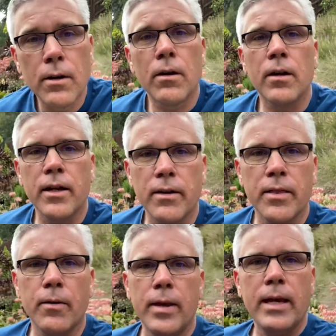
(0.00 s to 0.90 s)
Earlier in
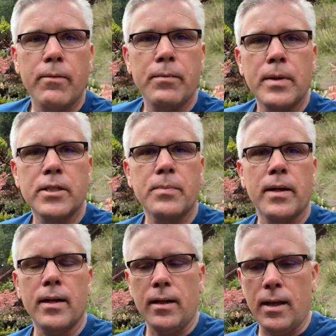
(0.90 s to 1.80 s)
the week, we've been
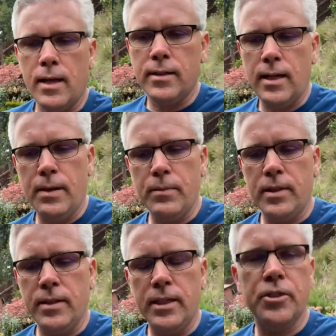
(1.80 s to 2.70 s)
spending a lot of time with
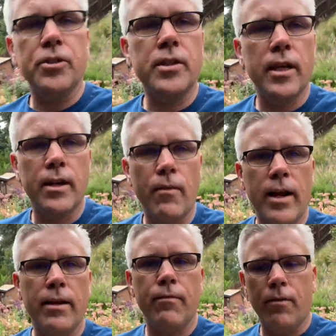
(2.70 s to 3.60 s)
the teachers getting
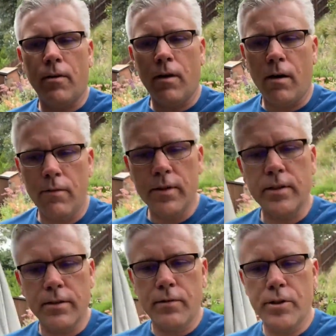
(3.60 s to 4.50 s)
ready for our
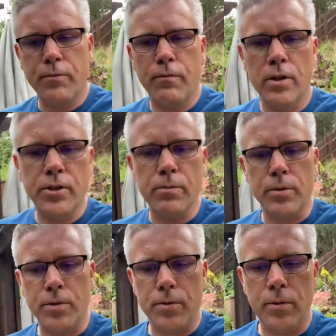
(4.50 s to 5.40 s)
Vista
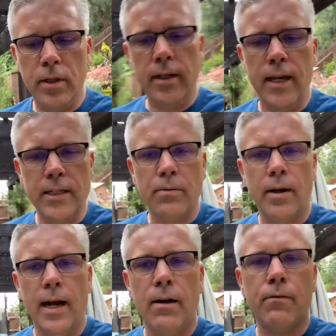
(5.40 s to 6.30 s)
Virtual School in case
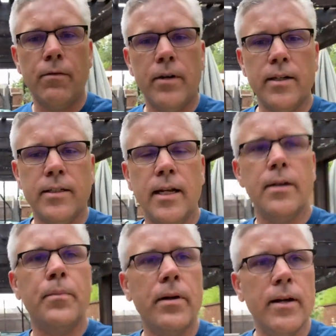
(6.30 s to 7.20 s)
we're out for an
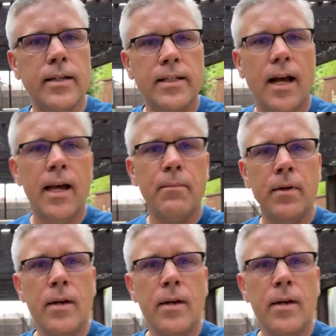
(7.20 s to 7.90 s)
extended period of time,